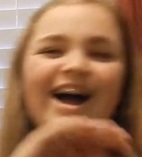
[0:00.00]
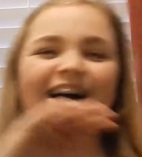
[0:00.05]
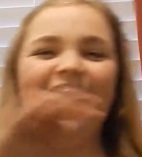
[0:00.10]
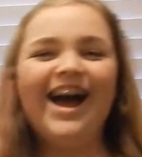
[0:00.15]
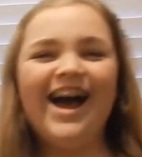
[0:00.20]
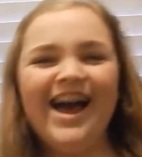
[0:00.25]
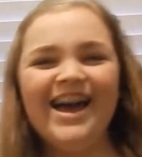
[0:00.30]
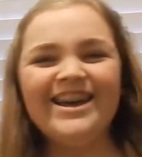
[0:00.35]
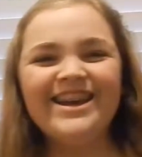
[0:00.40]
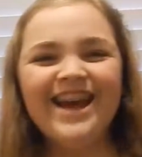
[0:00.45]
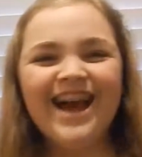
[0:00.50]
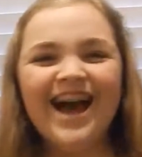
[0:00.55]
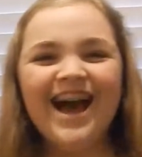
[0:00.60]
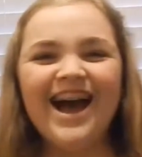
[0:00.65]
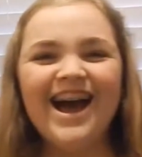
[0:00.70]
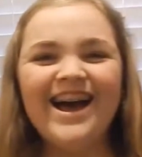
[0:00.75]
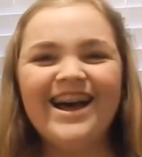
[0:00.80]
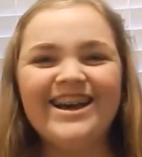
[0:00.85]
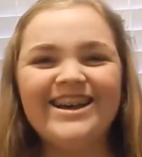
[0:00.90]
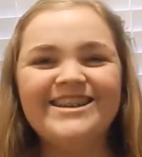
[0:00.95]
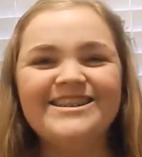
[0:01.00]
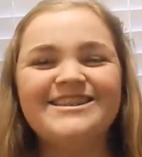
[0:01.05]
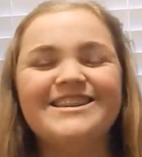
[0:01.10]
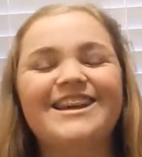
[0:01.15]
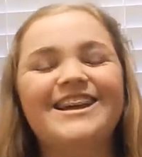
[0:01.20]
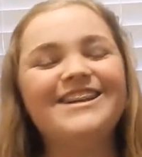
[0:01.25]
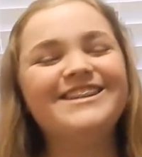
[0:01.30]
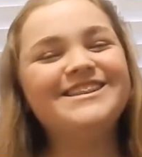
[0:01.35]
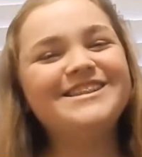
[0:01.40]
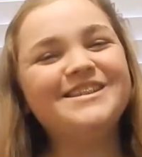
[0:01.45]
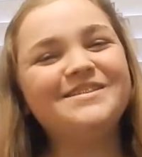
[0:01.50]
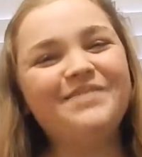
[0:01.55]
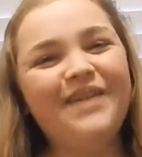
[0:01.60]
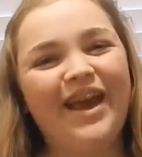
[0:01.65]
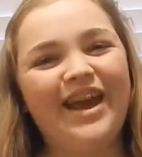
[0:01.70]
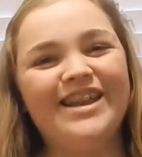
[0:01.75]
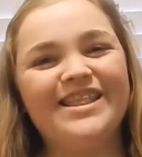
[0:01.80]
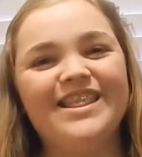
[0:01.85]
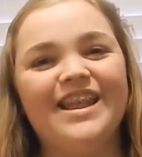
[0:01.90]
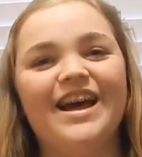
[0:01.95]
Hi guys, it's
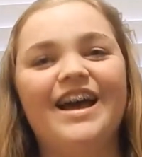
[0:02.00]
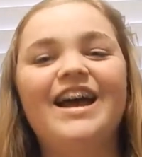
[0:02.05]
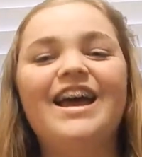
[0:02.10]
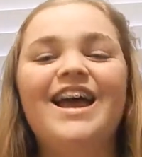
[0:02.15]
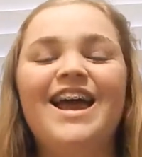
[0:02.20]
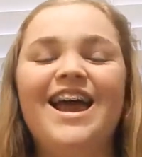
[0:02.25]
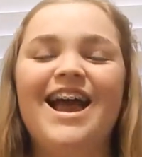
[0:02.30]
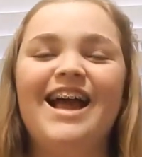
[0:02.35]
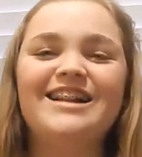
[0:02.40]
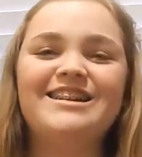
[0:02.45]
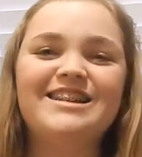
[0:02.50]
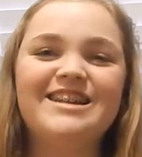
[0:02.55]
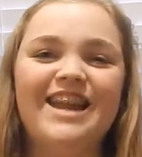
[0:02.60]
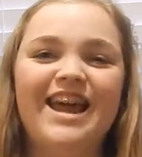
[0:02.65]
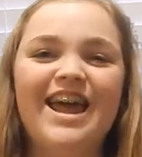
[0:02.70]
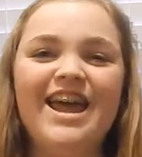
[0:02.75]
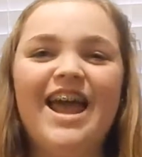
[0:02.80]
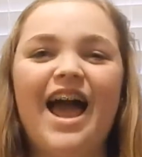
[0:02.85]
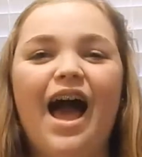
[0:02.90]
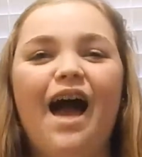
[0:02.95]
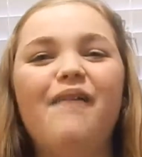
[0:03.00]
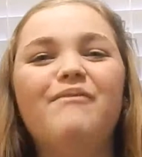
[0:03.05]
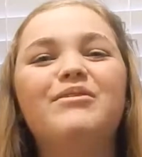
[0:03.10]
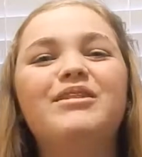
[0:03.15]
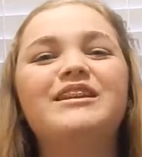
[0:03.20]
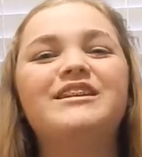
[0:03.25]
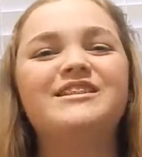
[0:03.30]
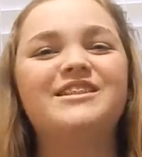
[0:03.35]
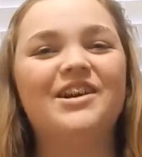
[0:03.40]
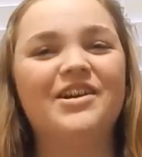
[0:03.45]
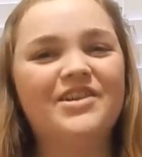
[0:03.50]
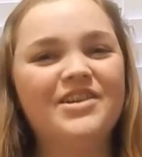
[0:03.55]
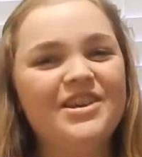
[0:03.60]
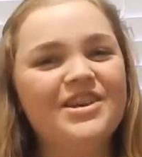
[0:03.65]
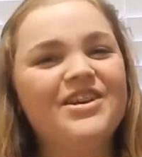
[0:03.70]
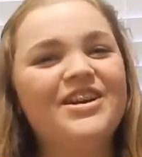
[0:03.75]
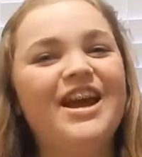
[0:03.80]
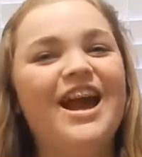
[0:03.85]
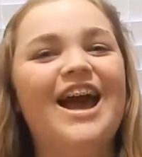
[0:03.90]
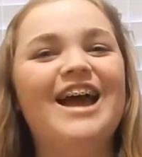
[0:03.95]
Samantha, and today I'm going to show
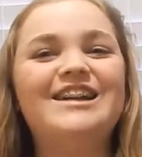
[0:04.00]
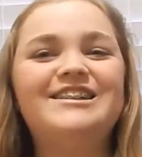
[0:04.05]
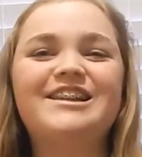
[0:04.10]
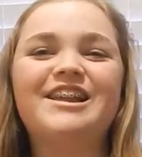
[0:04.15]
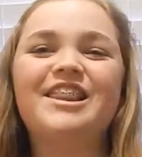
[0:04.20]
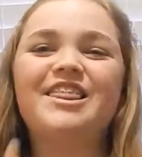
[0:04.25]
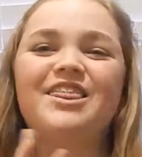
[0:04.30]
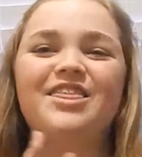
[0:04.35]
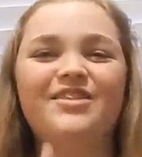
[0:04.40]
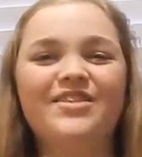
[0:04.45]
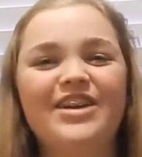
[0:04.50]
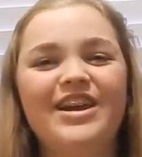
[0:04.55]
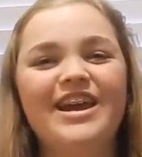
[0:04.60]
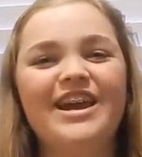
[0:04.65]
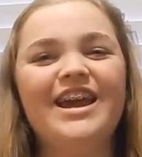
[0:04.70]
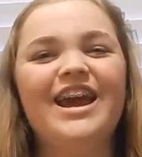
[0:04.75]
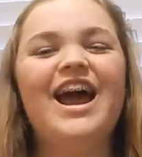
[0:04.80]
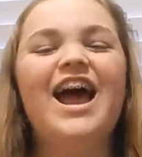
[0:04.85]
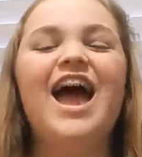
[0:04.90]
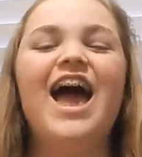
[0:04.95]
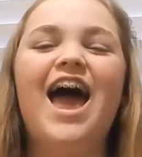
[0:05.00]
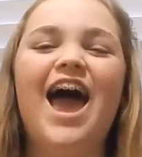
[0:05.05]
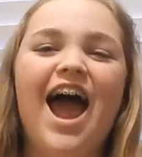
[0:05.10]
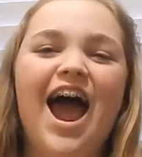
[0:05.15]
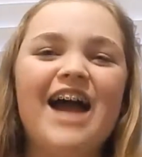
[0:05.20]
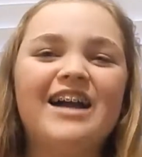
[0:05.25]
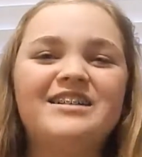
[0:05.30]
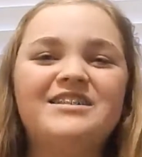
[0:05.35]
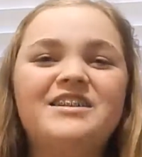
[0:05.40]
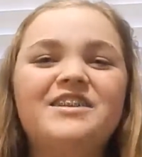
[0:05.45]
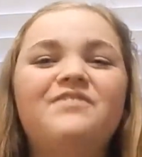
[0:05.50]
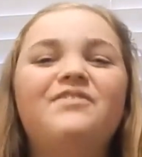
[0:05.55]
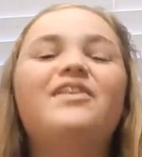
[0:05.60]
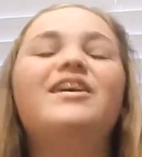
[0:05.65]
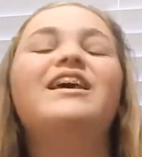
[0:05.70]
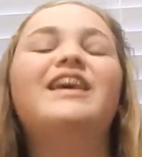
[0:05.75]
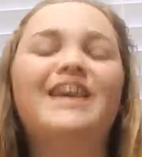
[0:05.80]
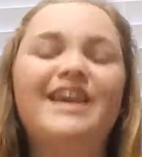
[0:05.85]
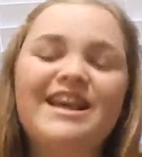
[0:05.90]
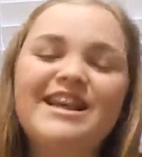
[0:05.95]
you guys 3 active,
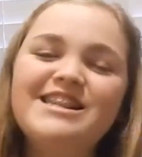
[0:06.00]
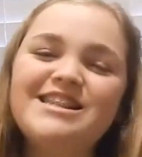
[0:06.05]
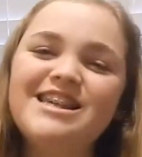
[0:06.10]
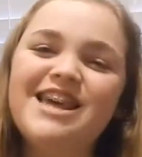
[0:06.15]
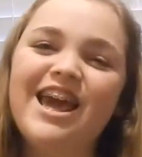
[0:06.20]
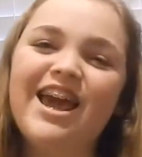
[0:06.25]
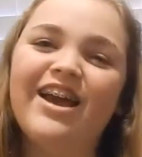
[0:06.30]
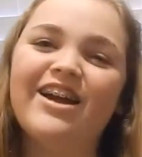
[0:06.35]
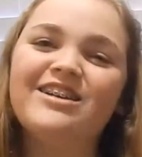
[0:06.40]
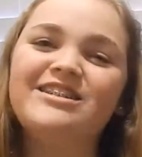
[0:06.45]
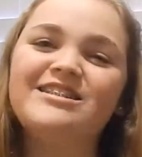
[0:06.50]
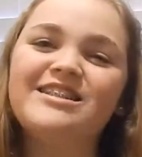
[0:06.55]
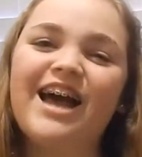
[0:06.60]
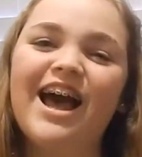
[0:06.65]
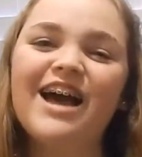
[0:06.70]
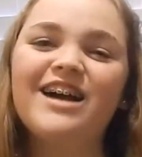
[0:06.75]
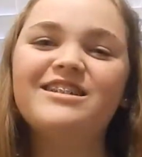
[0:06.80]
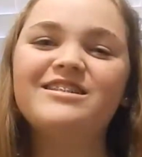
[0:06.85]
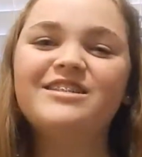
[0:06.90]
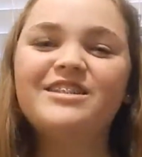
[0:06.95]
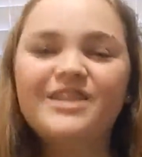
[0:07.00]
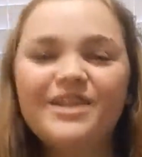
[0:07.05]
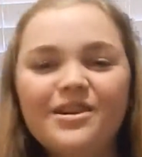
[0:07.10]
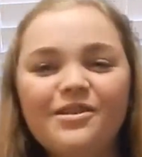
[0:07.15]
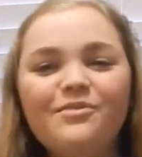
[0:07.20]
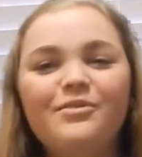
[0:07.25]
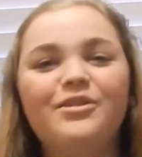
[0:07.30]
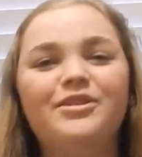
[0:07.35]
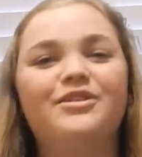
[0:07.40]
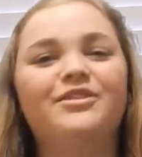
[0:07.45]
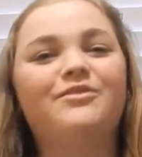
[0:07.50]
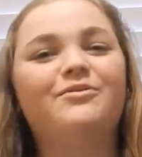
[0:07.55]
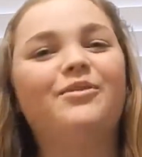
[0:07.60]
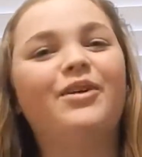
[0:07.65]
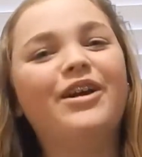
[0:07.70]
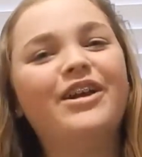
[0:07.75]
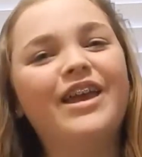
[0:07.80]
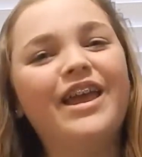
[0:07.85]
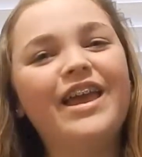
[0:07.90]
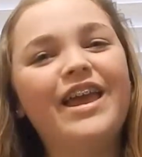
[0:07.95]
easy hairstyles to do when you're
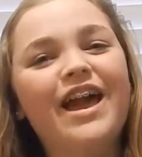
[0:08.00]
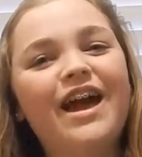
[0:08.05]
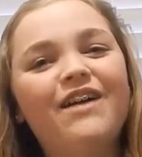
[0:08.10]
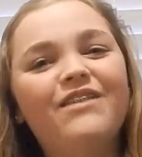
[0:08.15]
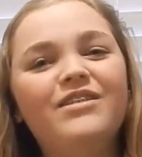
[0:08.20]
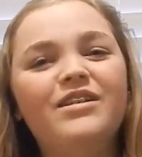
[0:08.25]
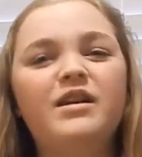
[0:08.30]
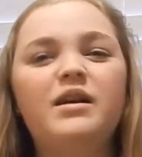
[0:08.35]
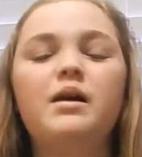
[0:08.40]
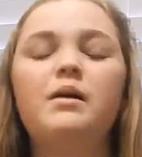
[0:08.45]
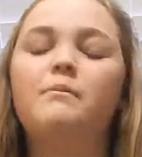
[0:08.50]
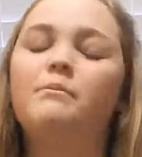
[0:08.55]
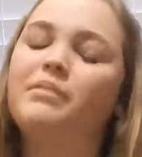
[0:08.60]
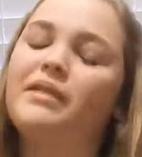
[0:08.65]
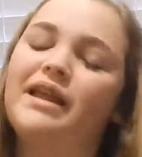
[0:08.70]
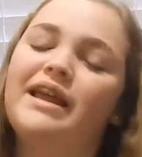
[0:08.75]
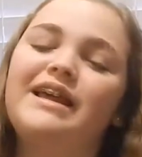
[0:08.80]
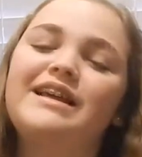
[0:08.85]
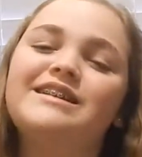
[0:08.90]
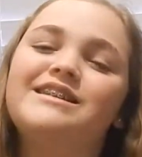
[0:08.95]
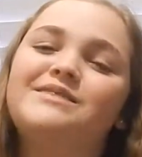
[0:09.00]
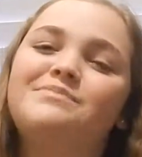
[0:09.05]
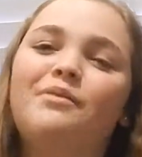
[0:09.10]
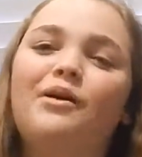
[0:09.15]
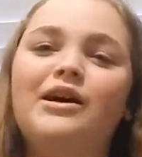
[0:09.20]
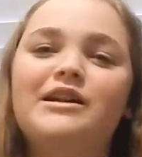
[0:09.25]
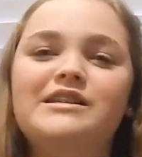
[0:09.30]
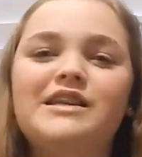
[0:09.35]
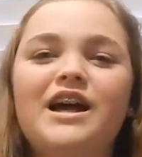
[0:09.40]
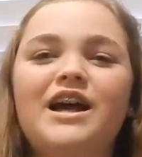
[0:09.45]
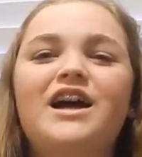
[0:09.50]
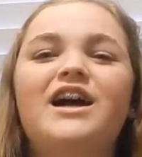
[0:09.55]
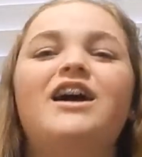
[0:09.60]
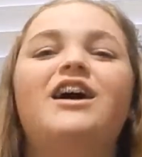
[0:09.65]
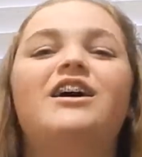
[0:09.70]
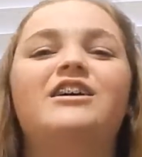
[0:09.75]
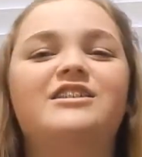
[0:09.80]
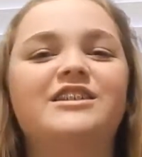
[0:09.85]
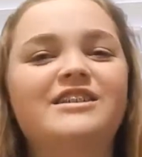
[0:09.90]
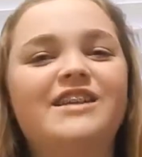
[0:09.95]
working out, playing sports,
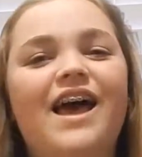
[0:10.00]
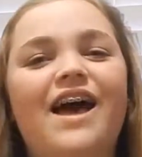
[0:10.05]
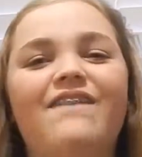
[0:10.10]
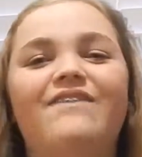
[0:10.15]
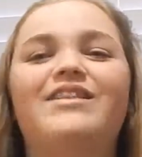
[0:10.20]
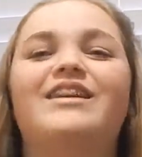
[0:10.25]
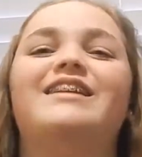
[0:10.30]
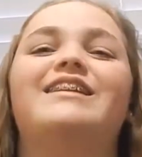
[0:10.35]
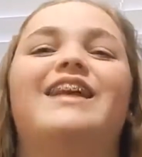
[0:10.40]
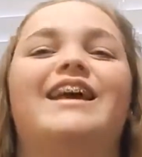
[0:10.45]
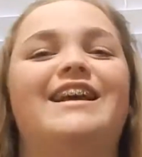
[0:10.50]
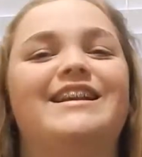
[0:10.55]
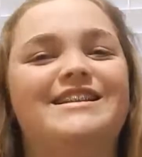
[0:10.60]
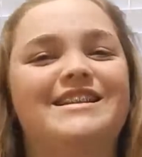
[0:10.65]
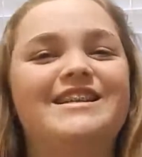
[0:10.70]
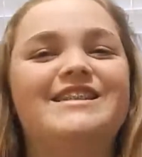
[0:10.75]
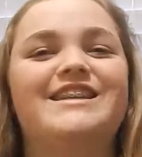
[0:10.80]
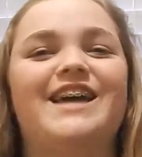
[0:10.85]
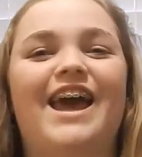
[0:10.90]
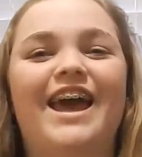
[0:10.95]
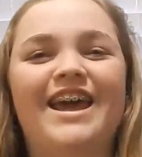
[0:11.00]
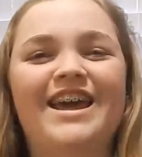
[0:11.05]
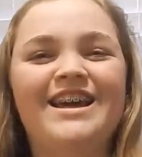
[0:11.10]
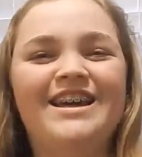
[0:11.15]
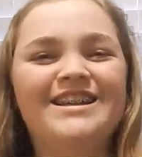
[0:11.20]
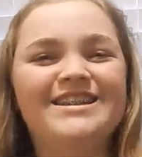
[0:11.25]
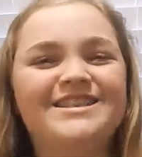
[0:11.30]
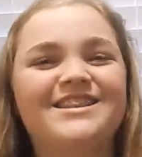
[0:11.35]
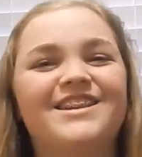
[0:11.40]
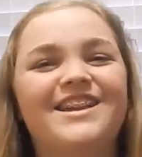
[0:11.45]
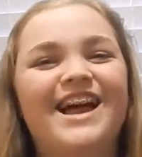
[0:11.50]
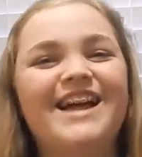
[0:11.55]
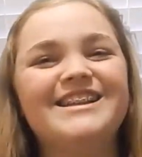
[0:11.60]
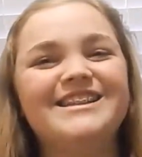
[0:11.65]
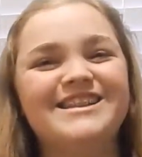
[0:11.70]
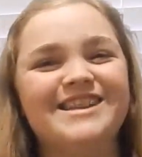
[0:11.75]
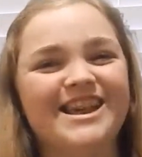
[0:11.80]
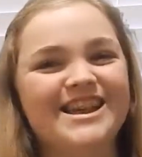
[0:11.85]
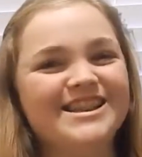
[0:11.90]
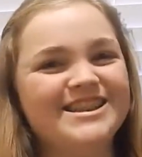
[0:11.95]
or just having a lazy day. So
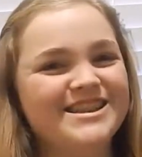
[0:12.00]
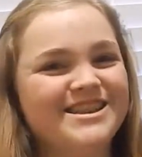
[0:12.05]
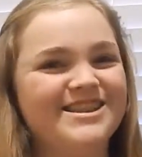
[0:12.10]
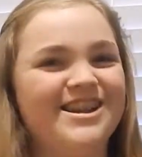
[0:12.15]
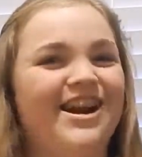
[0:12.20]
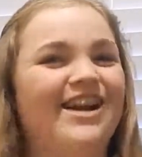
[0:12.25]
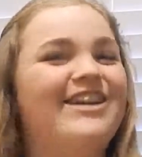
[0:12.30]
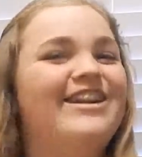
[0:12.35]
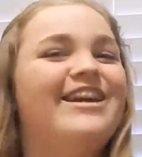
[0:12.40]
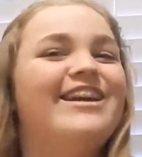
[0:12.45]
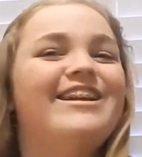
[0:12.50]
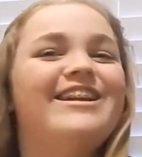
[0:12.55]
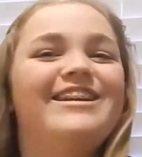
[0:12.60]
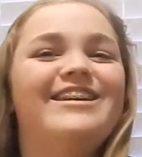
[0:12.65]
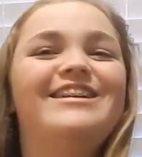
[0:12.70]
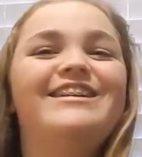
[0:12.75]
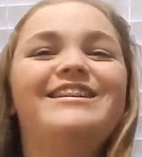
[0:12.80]
let's get started.